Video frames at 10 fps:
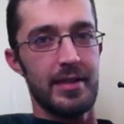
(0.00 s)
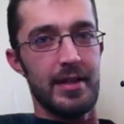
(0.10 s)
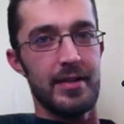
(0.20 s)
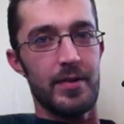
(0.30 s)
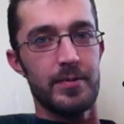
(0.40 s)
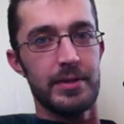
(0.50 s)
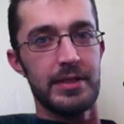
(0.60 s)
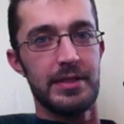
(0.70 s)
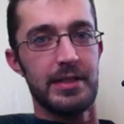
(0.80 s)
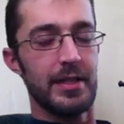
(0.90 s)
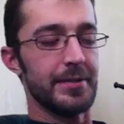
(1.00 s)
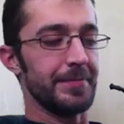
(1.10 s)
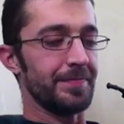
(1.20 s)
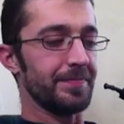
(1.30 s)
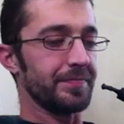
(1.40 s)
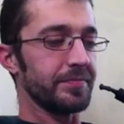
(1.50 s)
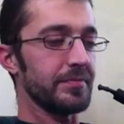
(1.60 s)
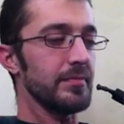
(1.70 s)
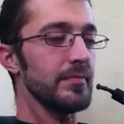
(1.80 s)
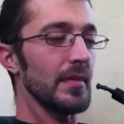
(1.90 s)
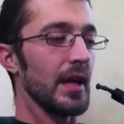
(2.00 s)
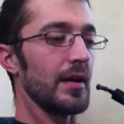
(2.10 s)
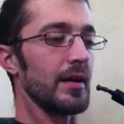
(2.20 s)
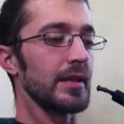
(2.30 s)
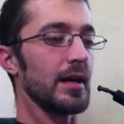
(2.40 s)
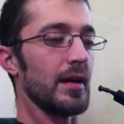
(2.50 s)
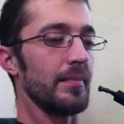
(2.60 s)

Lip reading: NOE, Eric,